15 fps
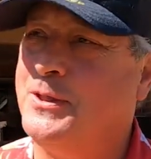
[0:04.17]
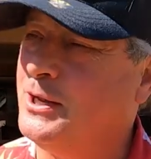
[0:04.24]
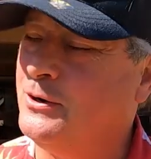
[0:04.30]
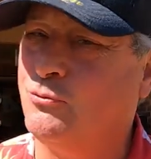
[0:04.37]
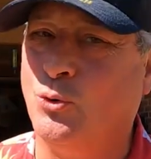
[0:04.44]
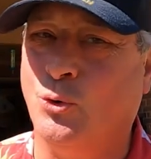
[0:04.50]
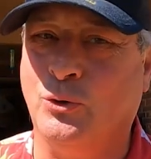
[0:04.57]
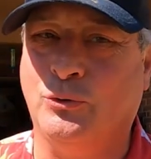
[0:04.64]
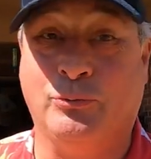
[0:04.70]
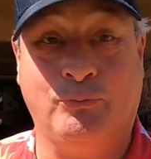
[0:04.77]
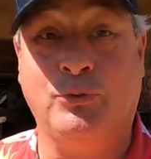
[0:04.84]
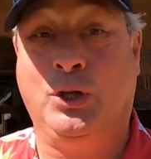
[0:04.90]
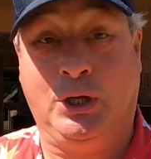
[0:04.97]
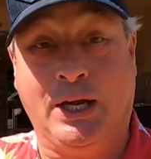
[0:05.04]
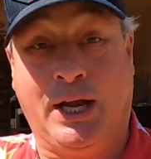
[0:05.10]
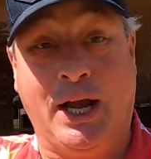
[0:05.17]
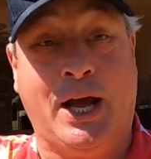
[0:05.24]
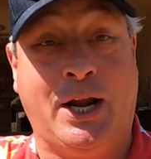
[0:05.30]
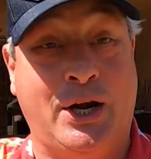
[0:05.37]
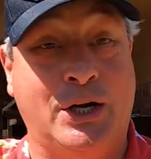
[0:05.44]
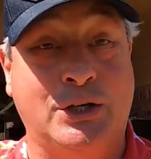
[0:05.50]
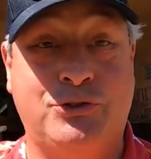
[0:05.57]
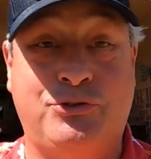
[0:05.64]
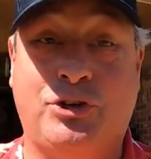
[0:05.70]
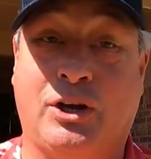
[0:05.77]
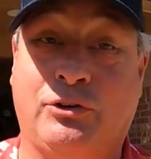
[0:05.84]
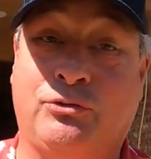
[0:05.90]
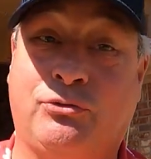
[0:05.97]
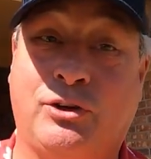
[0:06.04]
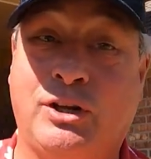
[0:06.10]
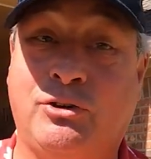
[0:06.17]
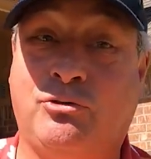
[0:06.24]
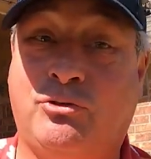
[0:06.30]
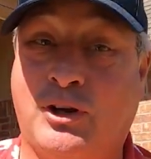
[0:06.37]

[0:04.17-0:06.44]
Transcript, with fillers: And of course, you got here just in